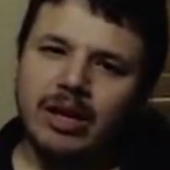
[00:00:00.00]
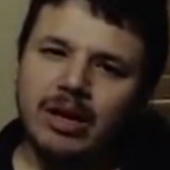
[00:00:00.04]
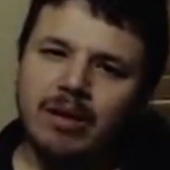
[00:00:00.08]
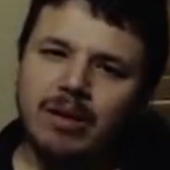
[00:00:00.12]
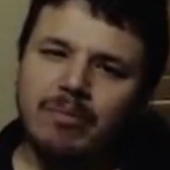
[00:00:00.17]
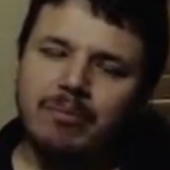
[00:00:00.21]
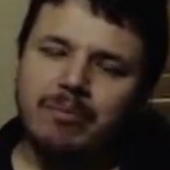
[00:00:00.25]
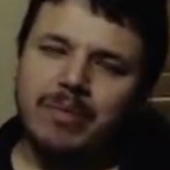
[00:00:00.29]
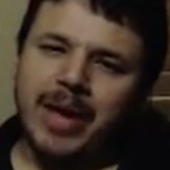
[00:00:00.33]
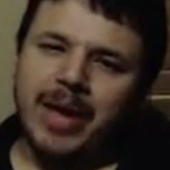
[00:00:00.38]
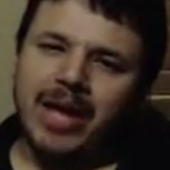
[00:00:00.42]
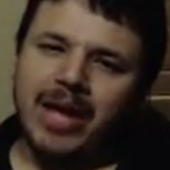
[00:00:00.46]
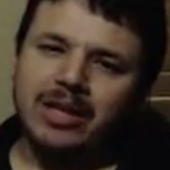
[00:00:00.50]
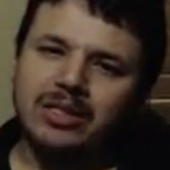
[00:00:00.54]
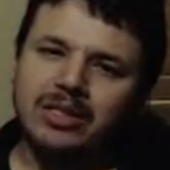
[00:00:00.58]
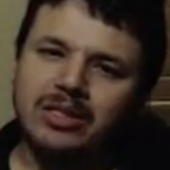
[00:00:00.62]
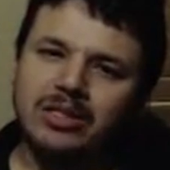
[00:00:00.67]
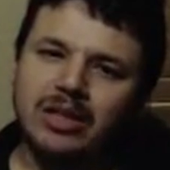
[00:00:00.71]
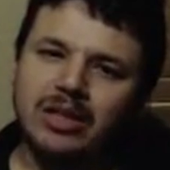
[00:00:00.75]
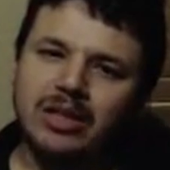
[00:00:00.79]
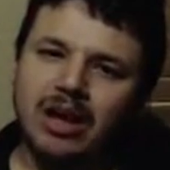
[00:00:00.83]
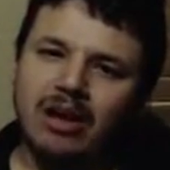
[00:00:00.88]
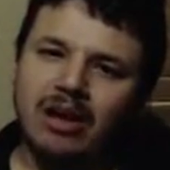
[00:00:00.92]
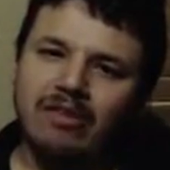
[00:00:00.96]

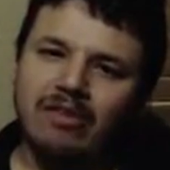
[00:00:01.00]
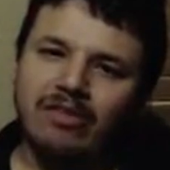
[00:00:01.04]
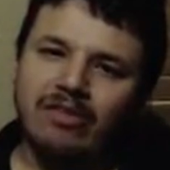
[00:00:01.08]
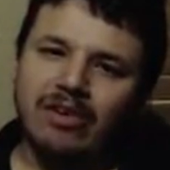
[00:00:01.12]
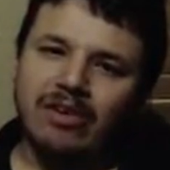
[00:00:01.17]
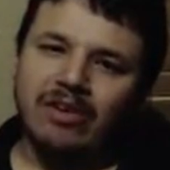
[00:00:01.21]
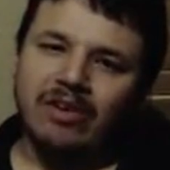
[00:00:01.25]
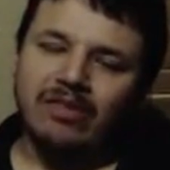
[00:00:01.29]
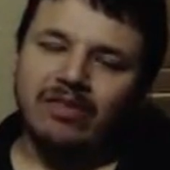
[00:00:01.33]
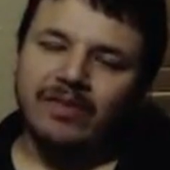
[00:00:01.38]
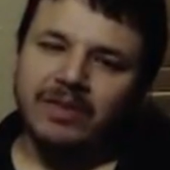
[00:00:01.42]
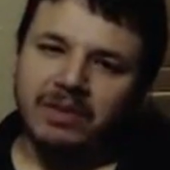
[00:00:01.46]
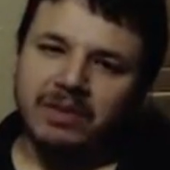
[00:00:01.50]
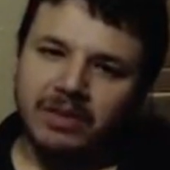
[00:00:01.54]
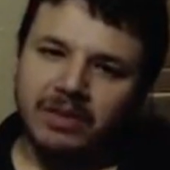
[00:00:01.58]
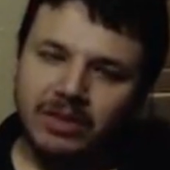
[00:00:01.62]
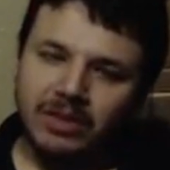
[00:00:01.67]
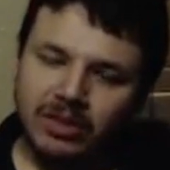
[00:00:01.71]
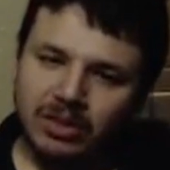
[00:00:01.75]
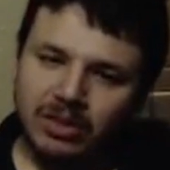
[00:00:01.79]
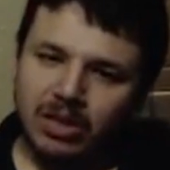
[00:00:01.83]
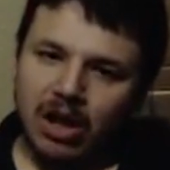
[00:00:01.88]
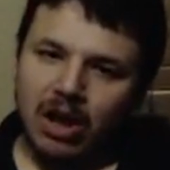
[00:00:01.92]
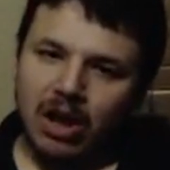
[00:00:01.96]
based off of
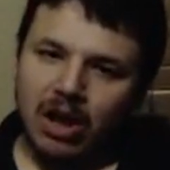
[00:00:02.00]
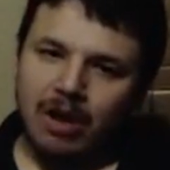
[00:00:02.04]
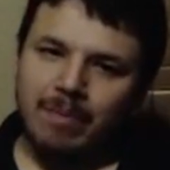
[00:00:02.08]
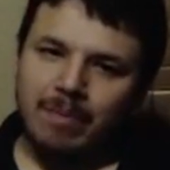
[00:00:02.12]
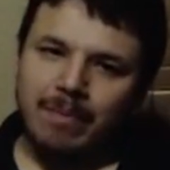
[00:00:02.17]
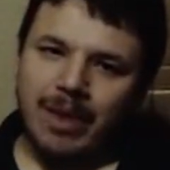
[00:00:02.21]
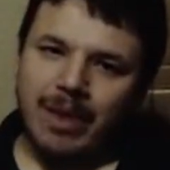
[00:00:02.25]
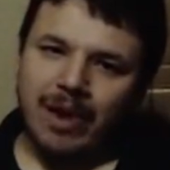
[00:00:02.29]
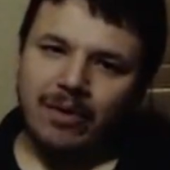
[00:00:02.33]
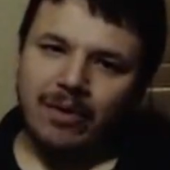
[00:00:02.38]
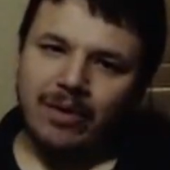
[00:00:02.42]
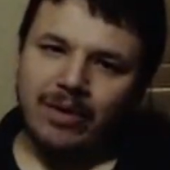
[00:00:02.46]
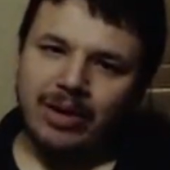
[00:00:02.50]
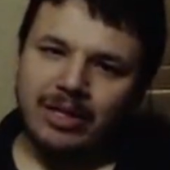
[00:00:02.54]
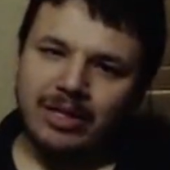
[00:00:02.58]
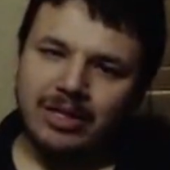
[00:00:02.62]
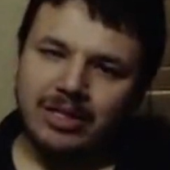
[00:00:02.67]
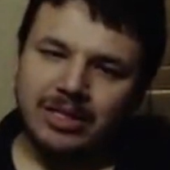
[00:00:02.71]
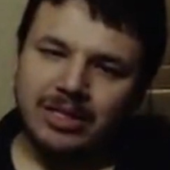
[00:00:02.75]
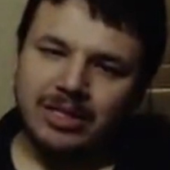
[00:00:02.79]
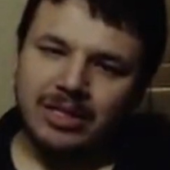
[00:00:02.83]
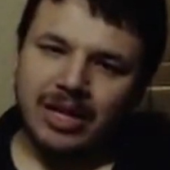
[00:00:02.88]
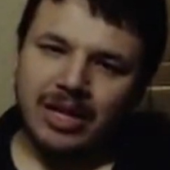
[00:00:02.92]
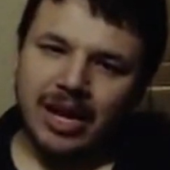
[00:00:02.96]
song
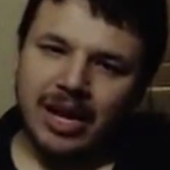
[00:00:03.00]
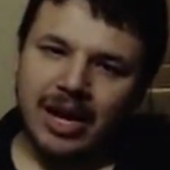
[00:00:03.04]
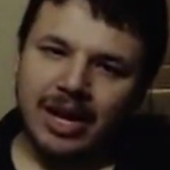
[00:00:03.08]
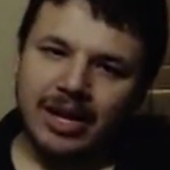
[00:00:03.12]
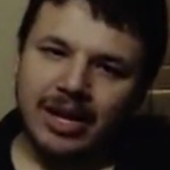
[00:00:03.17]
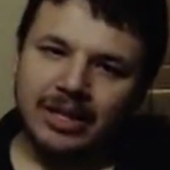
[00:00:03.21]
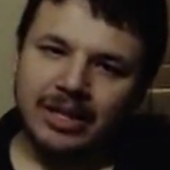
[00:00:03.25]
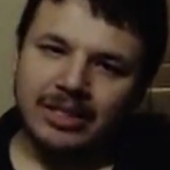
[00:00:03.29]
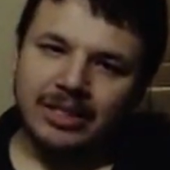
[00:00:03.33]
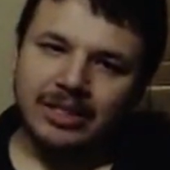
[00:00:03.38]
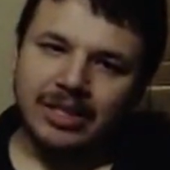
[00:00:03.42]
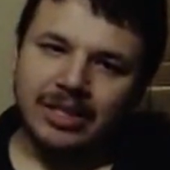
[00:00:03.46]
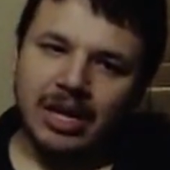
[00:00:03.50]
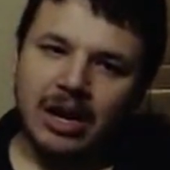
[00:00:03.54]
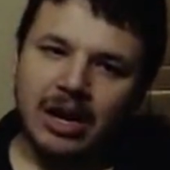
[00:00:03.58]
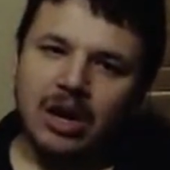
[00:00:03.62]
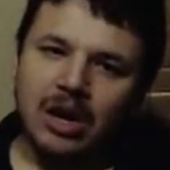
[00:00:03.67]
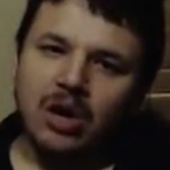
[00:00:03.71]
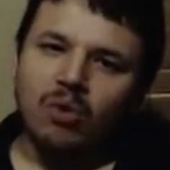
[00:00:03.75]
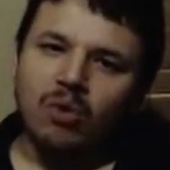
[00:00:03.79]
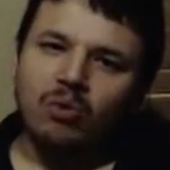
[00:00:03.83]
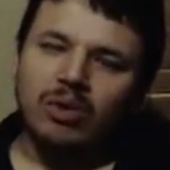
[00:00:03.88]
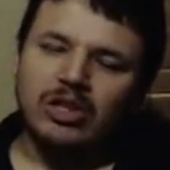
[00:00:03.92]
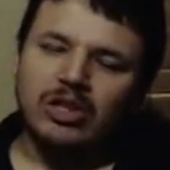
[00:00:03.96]
merit and
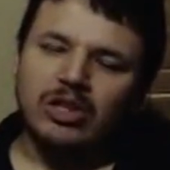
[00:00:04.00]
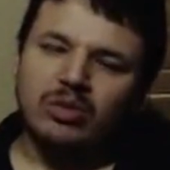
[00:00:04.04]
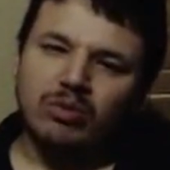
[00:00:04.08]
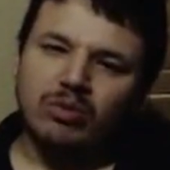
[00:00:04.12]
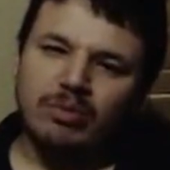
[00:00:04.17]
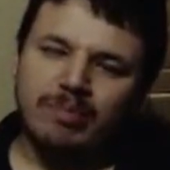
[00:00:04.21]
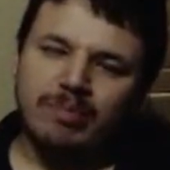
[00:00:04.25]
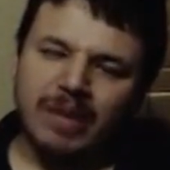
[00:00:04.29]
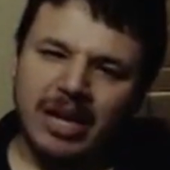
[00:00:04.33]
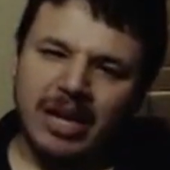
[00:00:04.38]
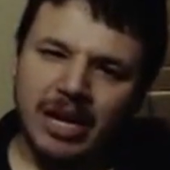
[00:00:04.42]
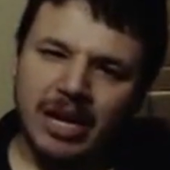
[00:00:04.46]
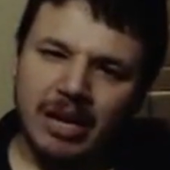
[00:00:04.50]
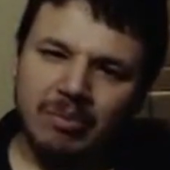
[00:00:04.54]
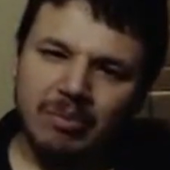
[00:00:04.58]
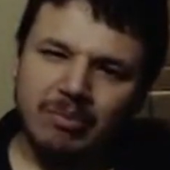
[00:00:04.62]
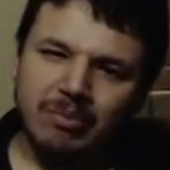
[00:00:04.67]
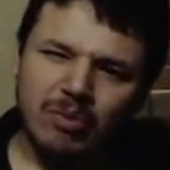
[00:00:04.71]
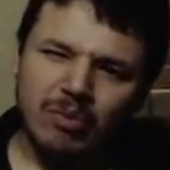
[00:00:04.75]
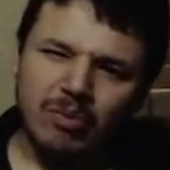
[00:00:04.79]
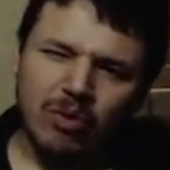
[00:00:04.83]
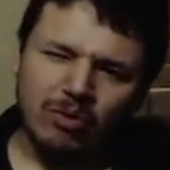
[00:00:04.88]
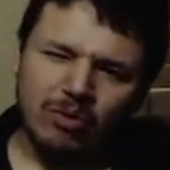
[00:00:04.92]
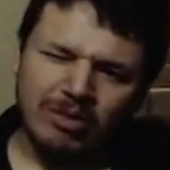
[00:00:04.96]
what would be
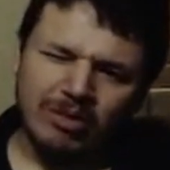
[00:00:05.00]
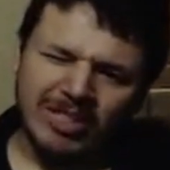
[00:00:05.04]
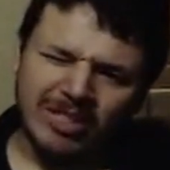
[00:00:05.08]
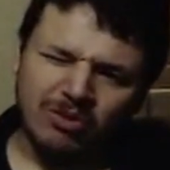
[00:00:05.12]
most